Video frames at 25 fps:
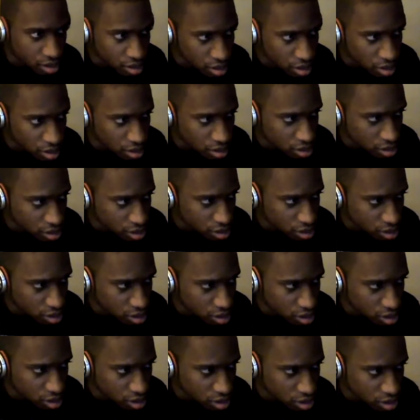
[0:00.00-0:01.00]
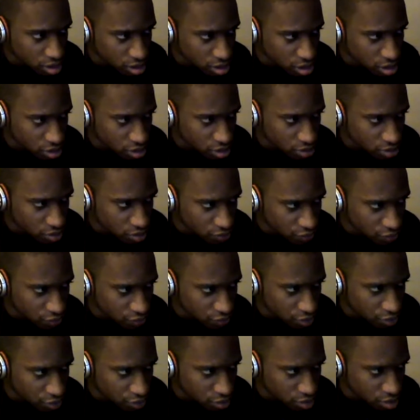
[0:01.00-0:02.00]
in DC
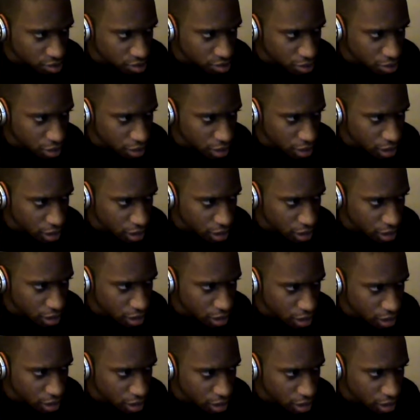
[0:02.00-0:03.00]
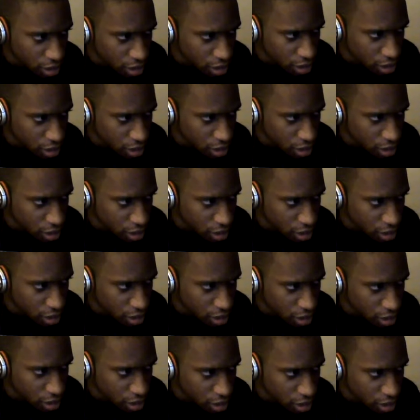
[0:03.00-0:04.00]
Universe by Ash Mahoney.
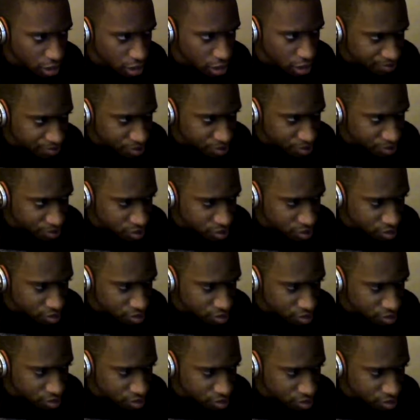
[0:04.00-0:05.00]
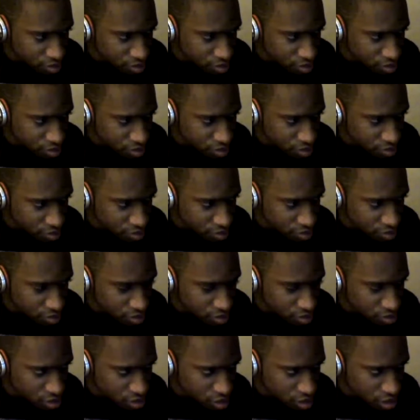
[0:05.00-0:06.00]
Just what
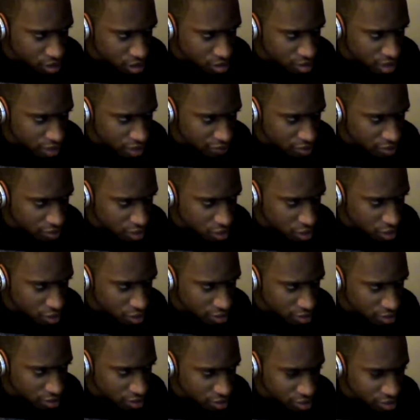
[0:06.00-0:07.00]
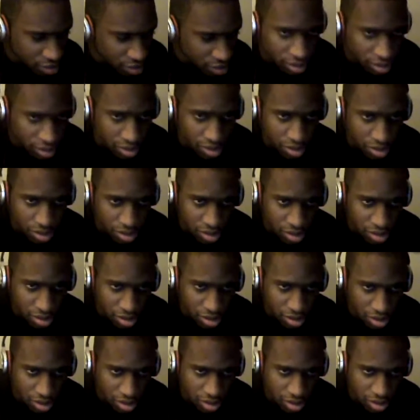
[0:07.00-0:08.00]
was this guy's name? Savitar.